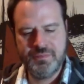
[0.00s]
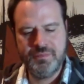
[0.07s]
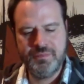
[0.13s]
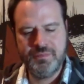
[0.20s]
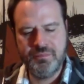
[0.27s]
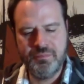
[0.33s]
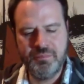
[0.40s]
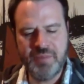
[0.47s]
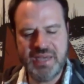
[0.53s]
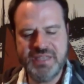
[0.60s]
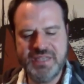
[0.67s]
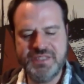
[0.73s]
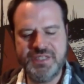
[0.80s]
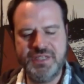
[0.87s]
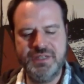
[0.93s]

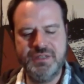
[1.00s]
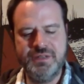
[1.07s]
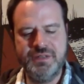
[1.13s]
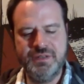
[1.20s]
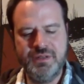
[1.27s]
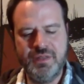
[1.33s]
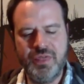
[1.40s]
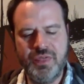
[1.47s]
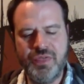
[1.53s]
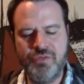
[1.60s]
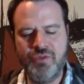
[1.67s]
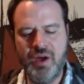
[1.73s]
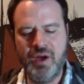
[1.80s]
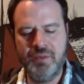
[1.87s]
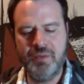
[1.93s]
Bison
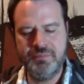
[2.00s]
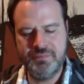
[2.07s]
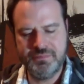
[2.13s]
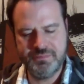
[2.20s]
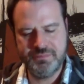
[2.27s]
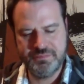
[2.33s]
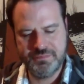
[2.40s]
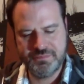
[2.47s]
thrum.